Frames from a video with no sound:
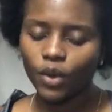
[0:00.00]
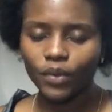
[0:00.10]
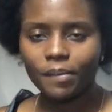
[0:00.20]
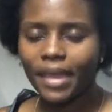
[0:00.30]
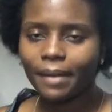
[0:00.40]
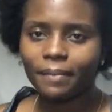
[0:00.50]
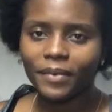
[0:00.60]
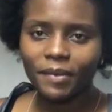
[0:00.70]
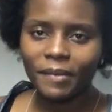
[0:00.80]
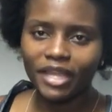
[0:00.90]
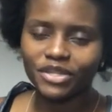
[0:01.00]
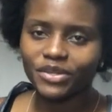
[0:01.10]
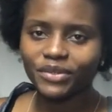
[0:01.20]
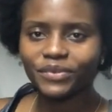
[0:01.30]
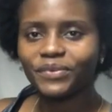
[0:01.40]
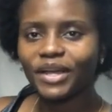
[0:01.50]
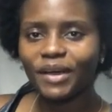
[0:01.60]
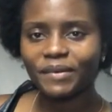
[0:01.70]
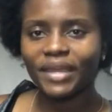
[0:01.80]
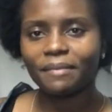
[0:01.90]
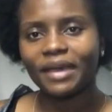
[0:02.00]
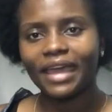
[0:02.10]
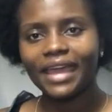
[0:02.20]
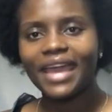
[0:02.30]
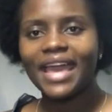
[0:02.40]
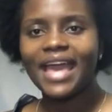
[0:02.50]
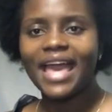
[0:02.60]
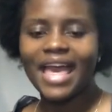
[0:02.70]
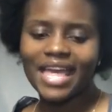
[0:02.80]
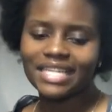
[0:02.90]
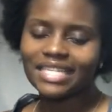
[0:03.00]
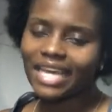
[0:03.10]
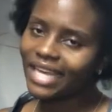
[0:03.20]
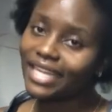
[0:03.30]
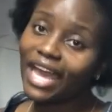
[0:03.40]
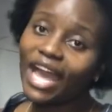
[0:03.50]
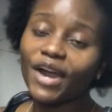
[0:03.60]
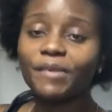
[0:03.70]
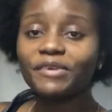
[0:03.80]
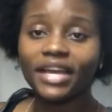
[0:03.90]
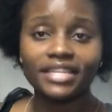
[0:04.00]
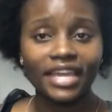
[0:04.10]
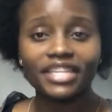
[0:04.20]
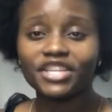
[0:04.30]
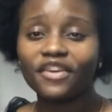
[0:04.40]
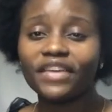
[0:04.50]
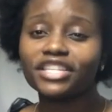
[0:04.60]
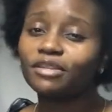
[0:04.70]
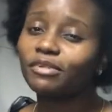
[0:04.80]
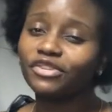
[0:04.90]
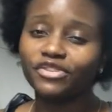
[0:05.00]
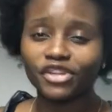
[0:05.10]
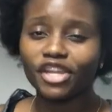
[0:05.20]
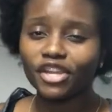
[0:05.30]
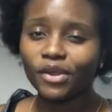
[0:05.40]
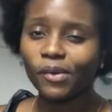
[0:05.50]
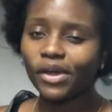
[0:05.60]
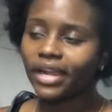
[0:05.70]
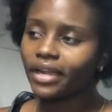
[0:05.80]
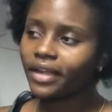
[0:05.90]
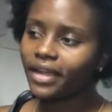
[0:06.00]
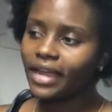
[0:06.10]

we make do. We get by. And yeah, I hope you guys are eating your vegetables, drinking your water.